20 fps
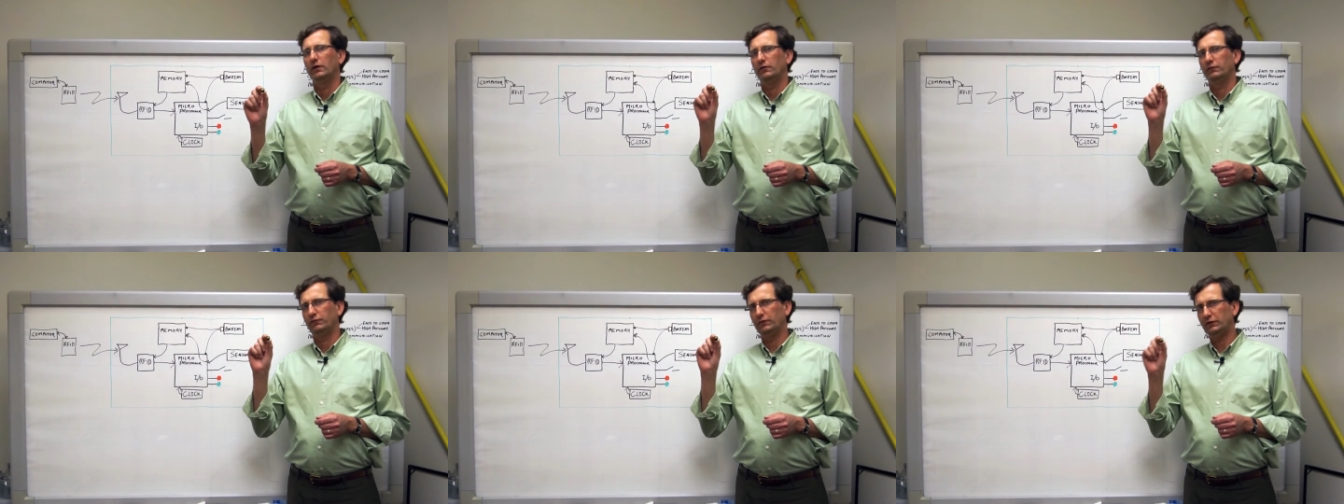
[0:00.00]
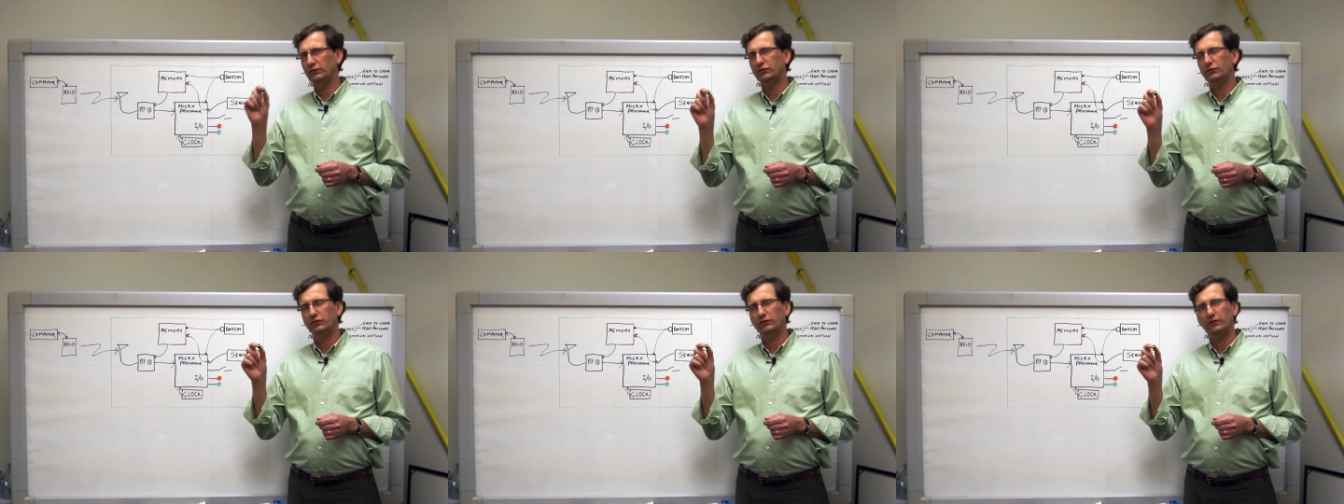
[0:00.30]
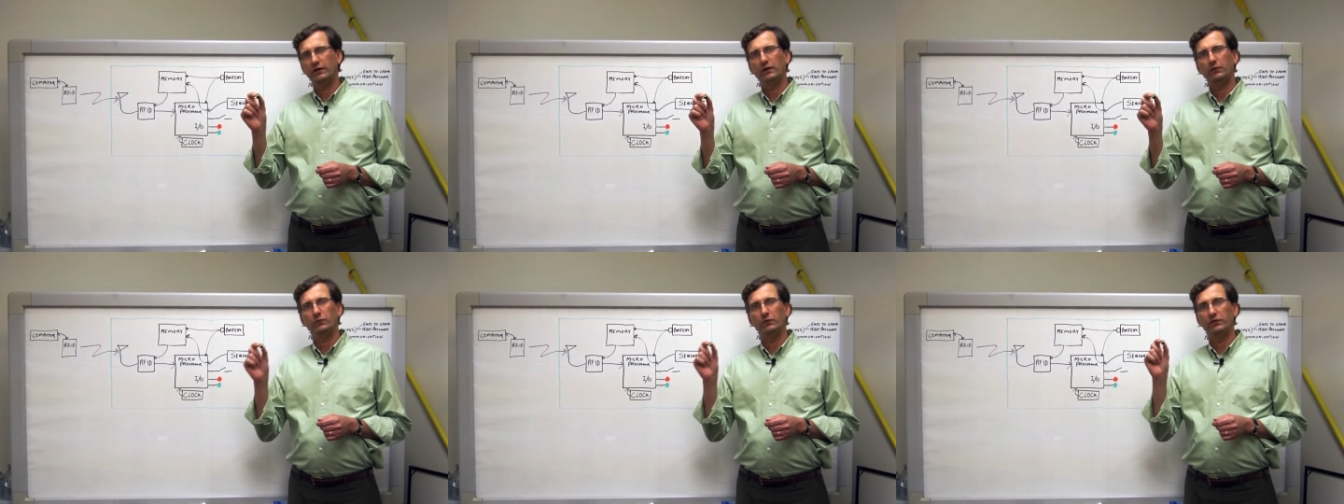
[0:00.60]
feature
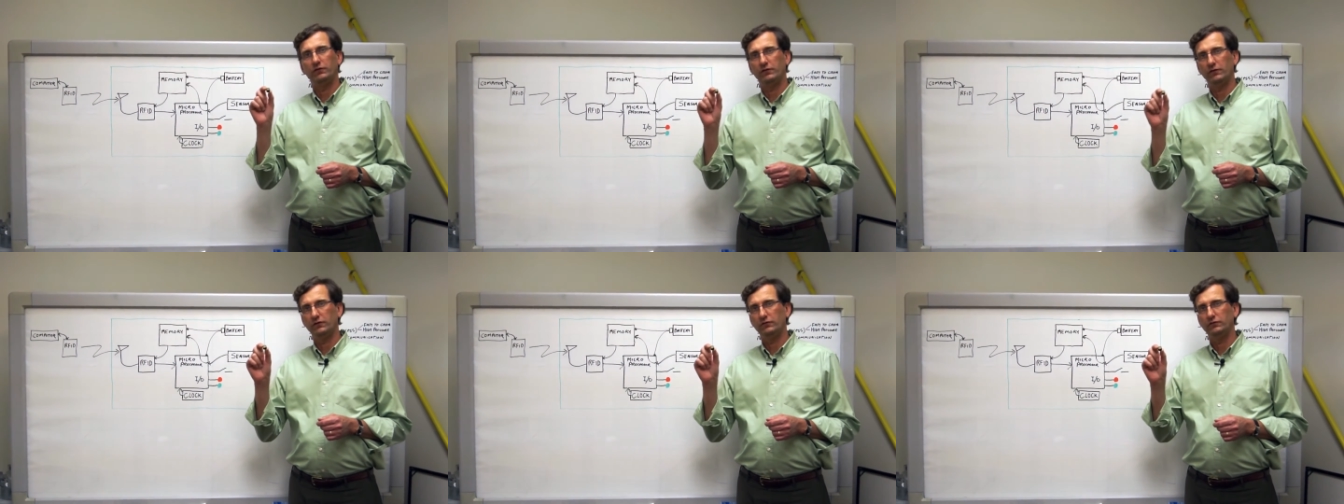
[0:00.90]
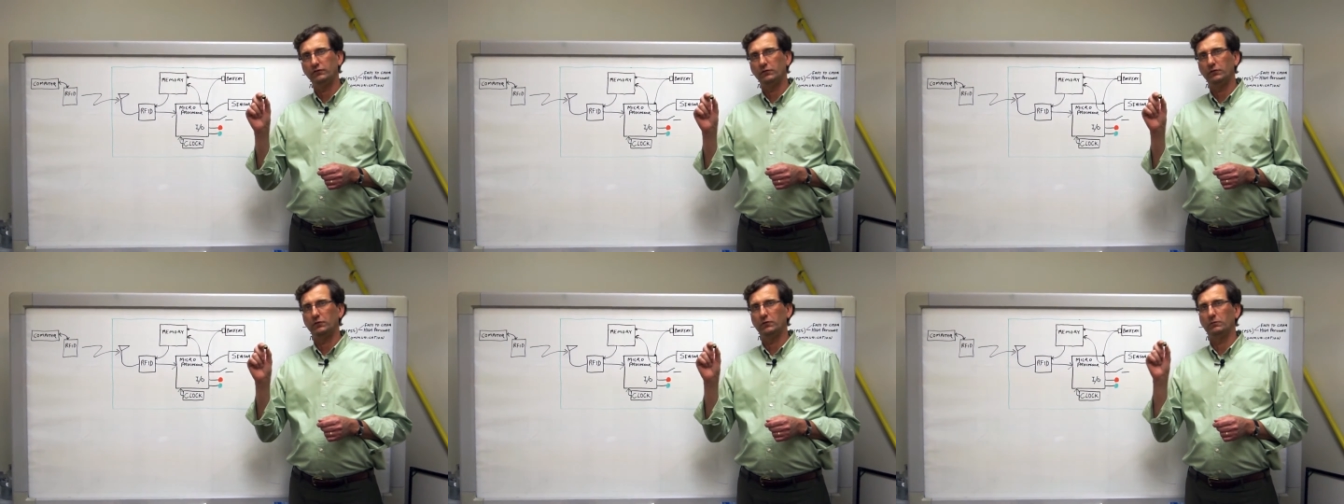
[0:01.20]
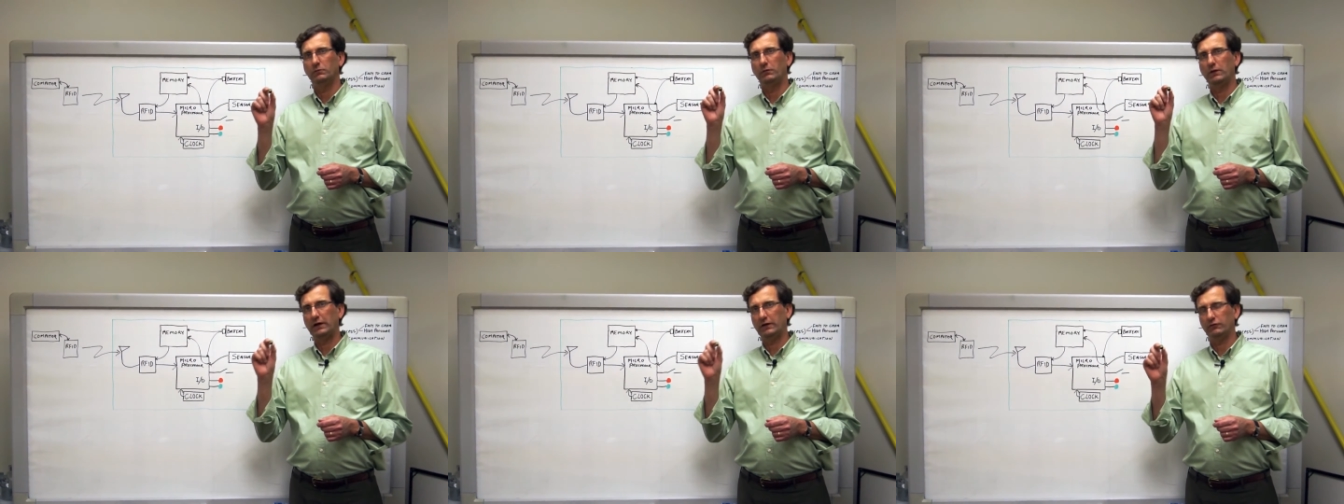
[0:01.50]
set with this
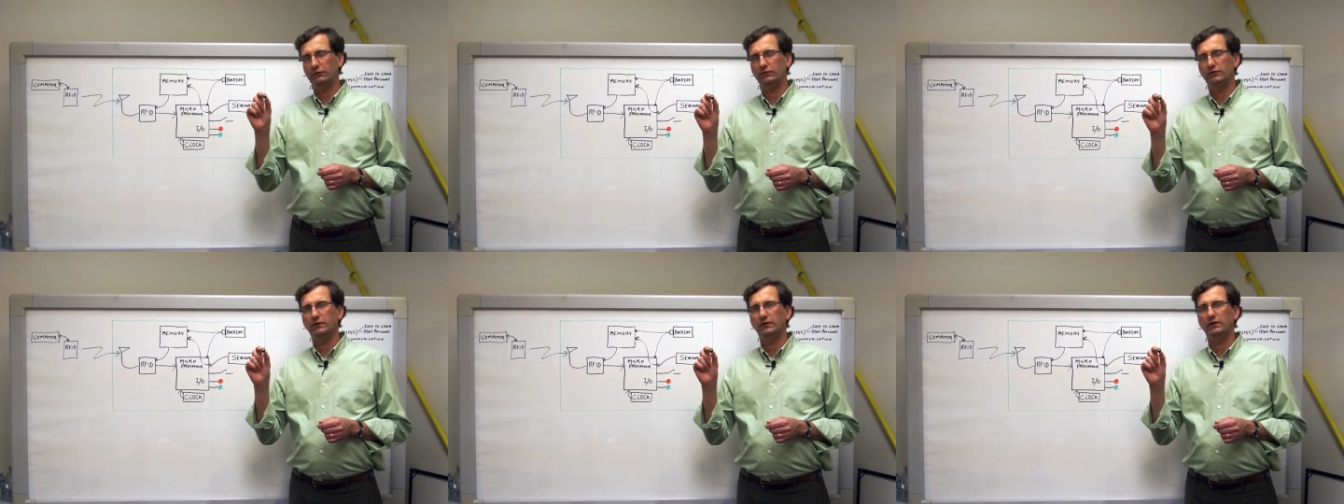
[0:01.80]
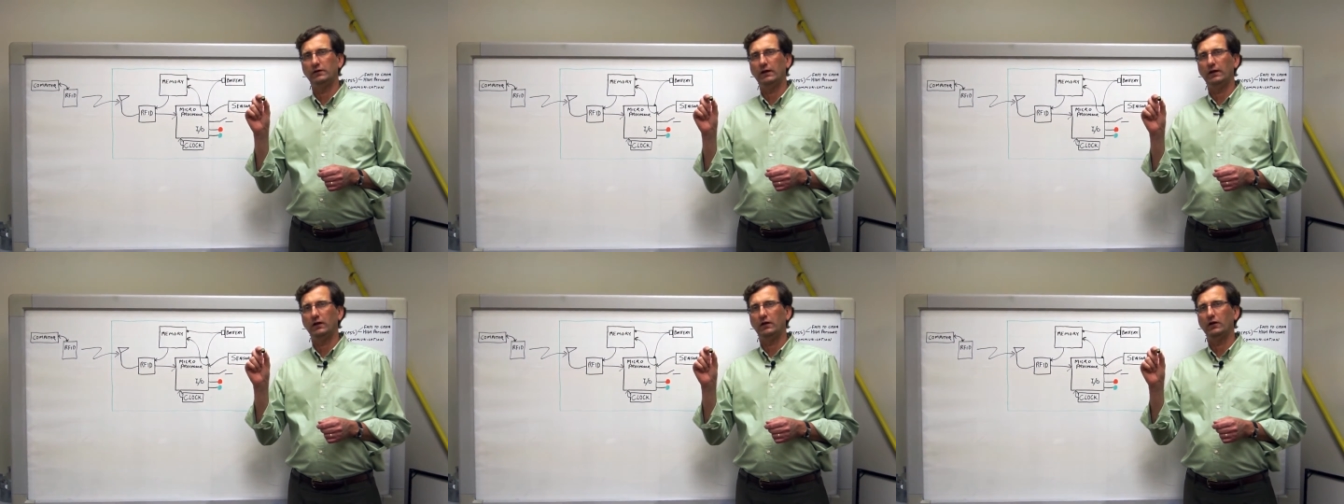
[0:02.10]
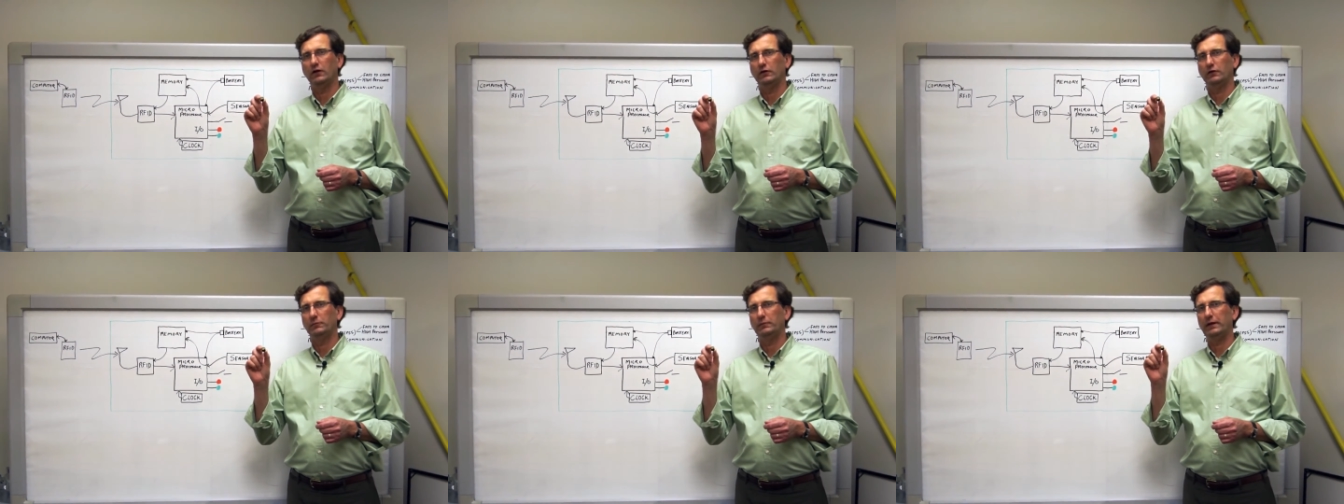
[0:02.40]
Micro-T data
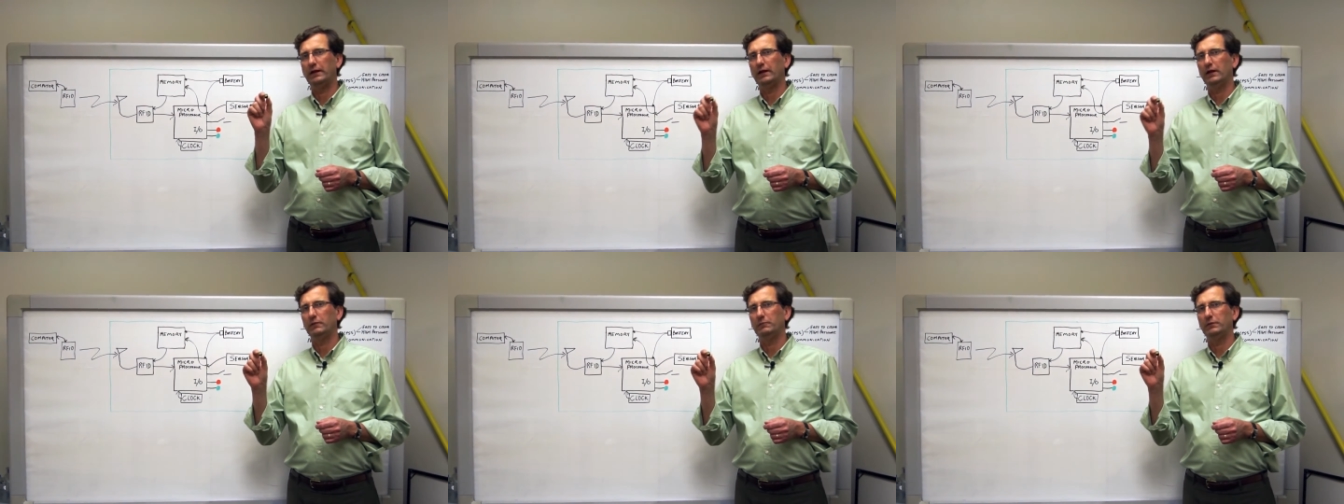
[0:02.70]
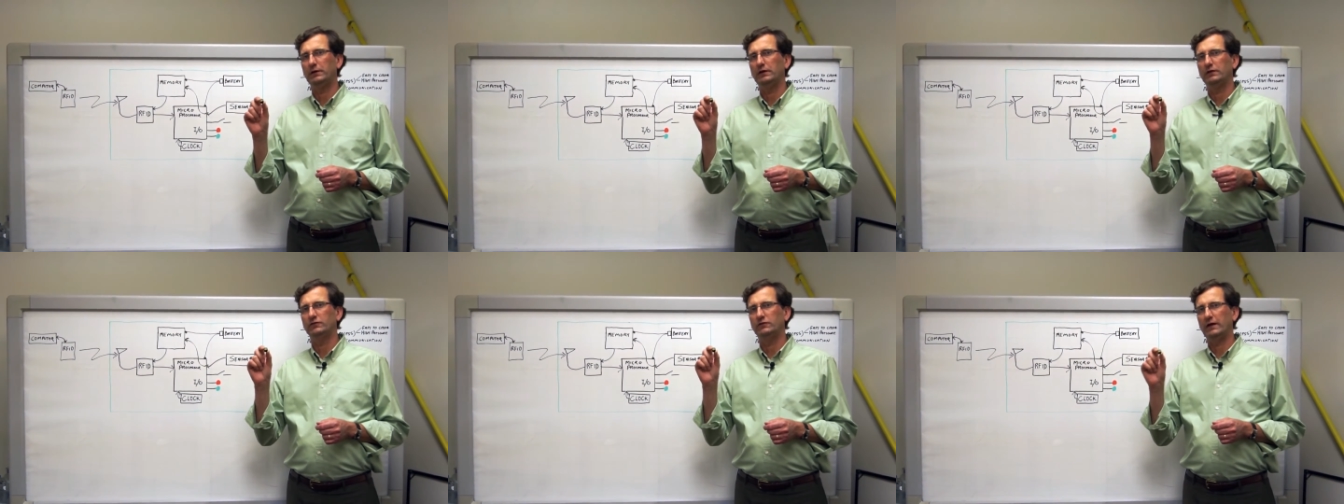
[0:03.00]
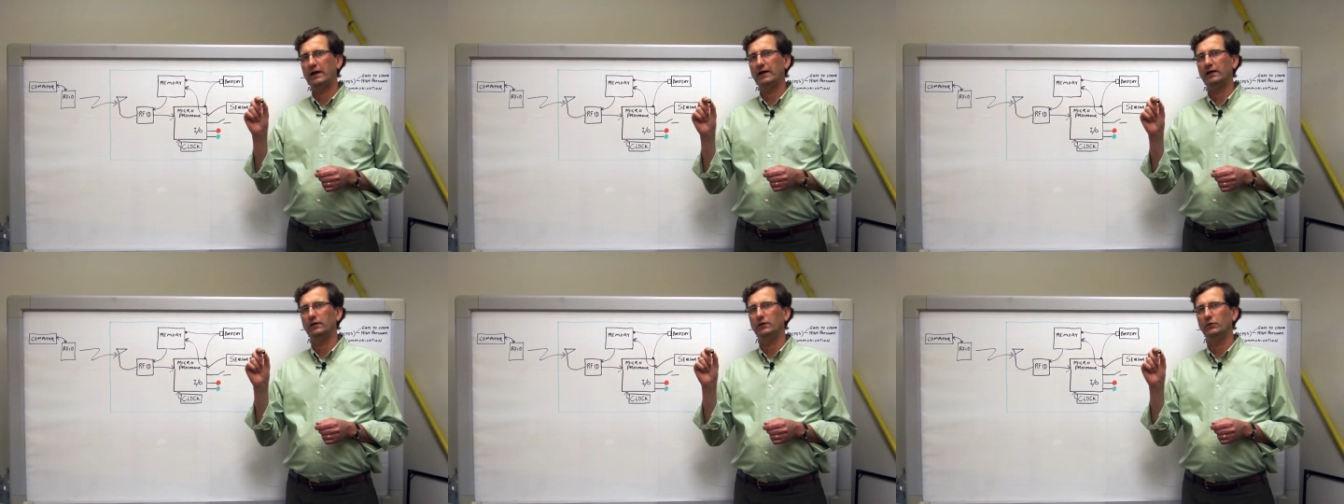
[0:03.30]
logger may not be
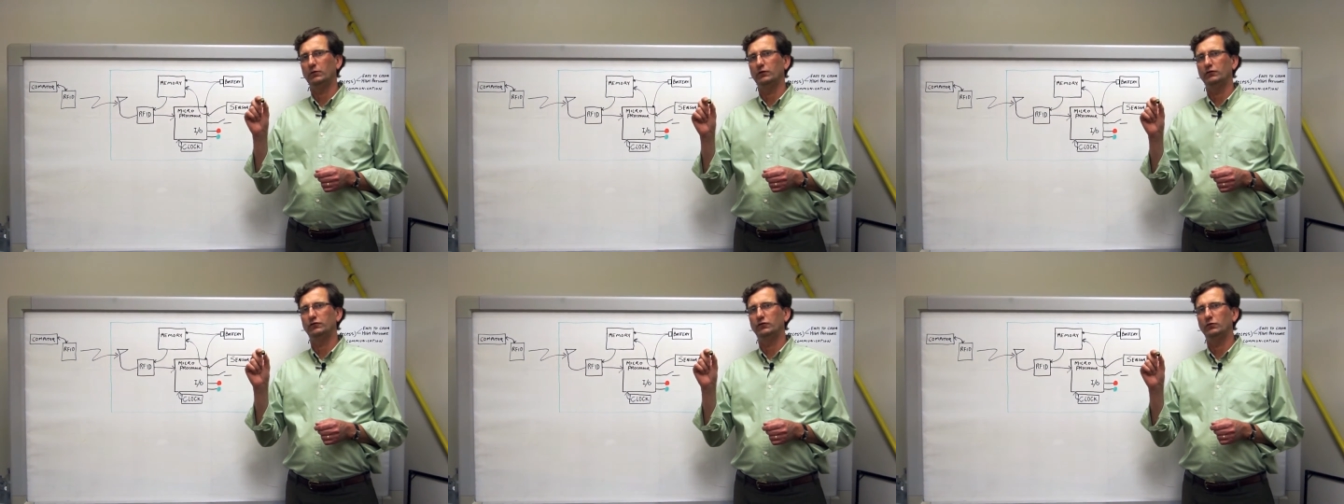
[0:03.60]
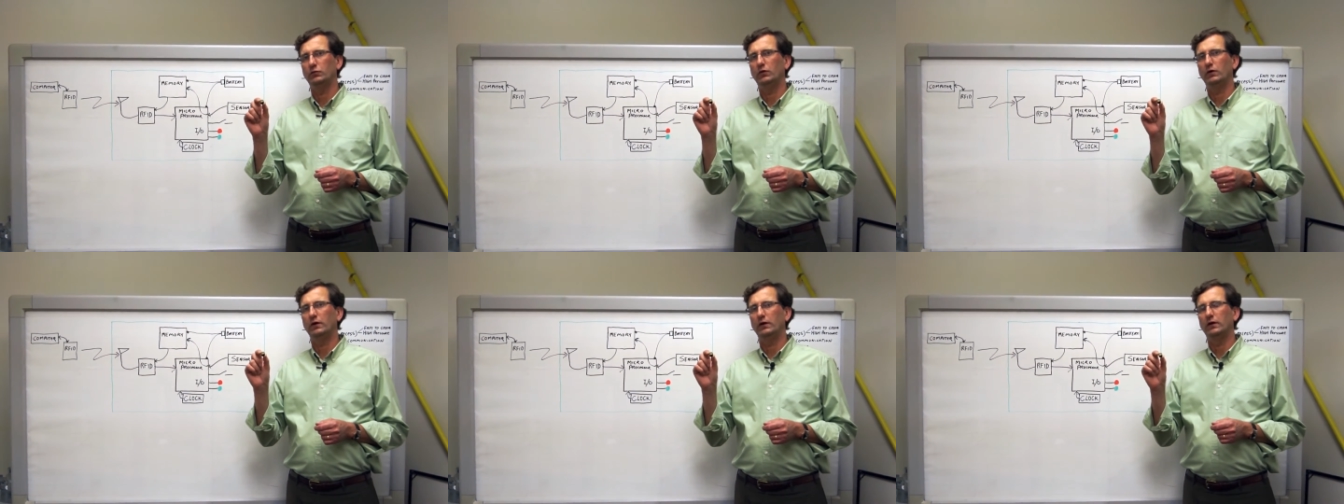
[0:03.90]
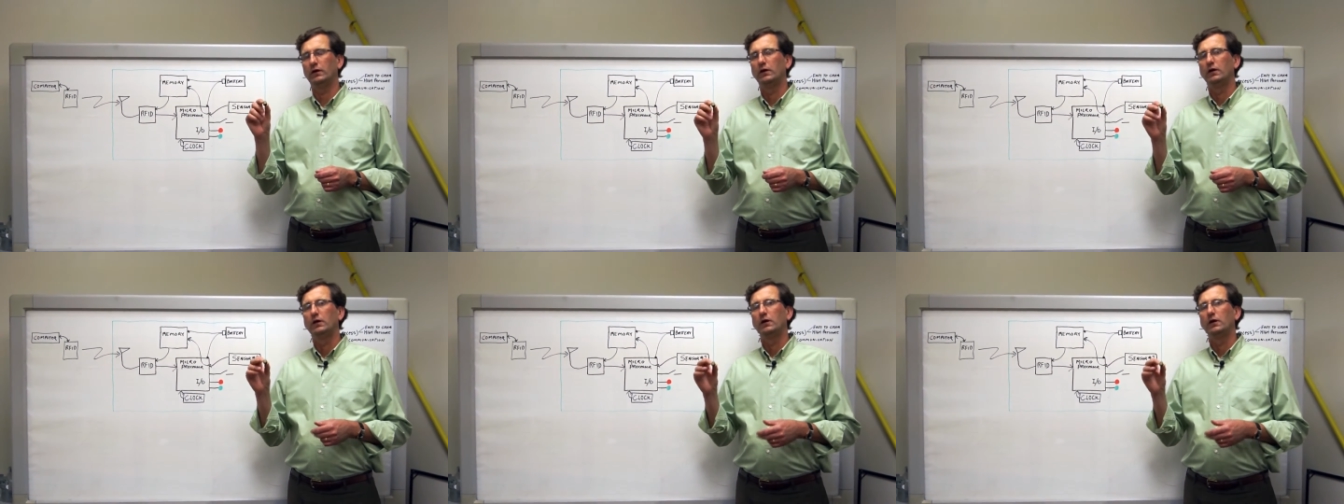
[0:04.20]
exactly what you want,